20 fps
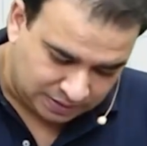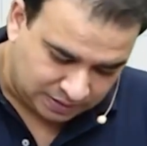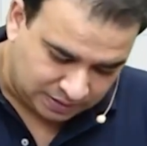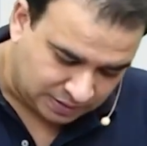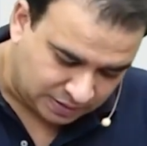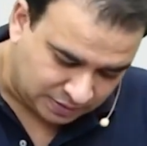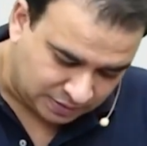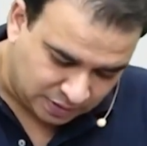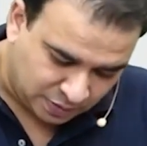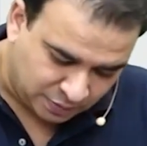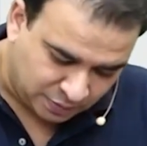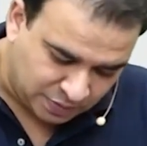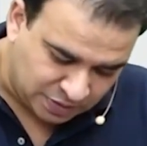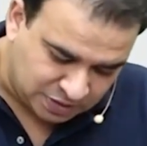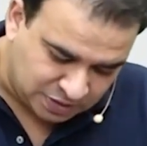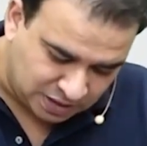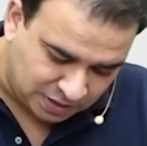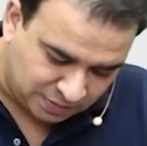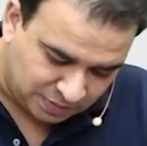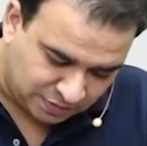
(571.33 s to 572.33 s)
The one
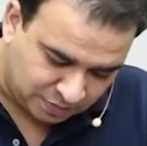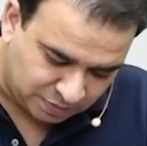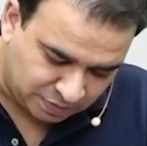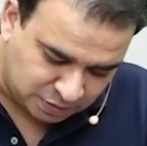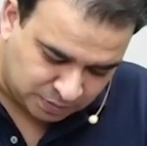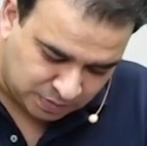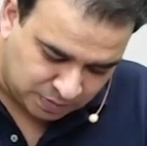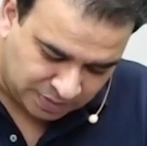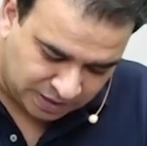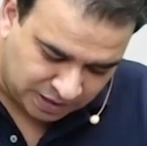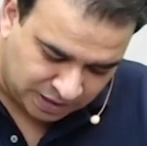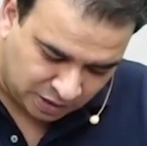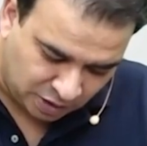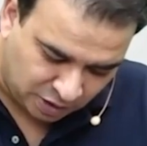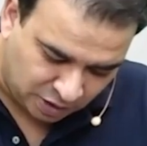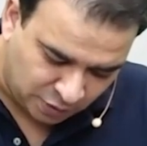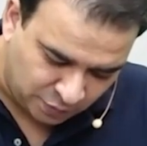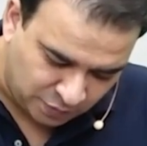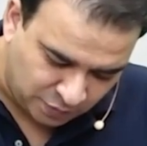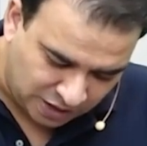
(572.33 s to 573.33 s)
which is coming from the spermatic
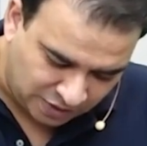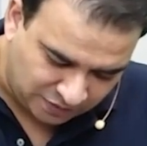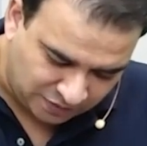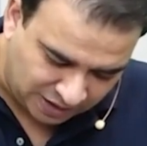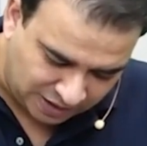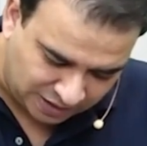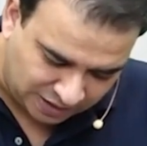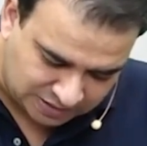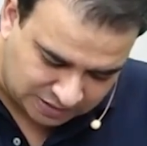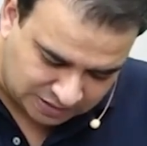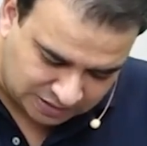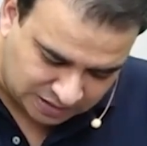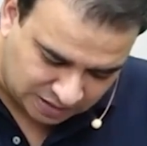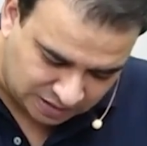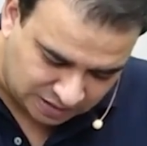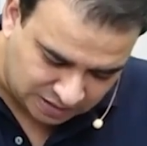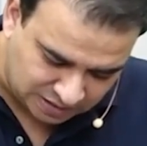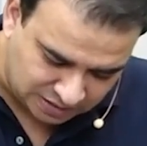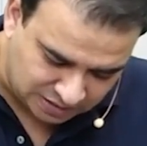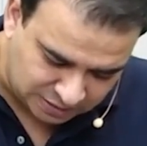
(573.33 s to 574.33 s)
cord, we have
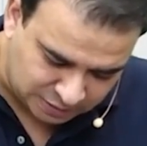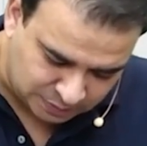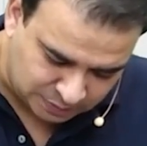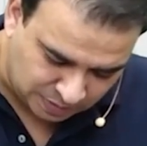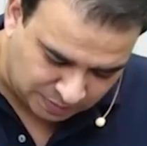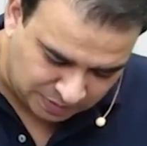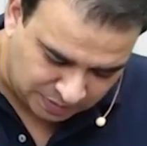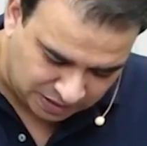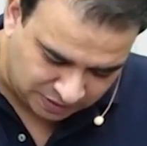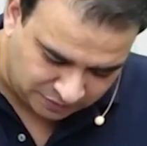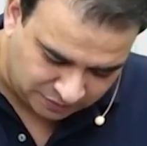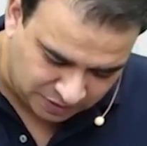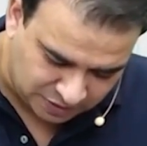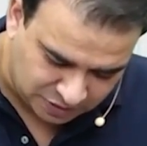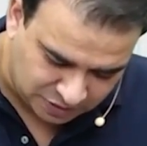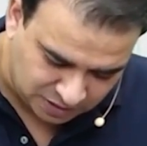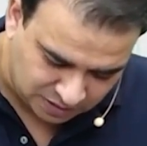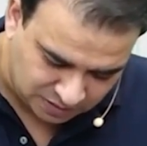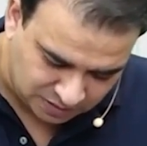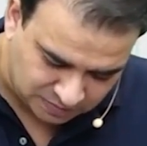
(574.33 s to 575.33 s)
external spermatic
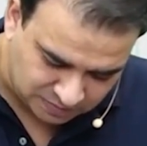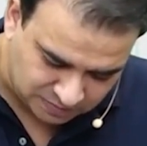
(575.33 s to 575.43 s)
fascia.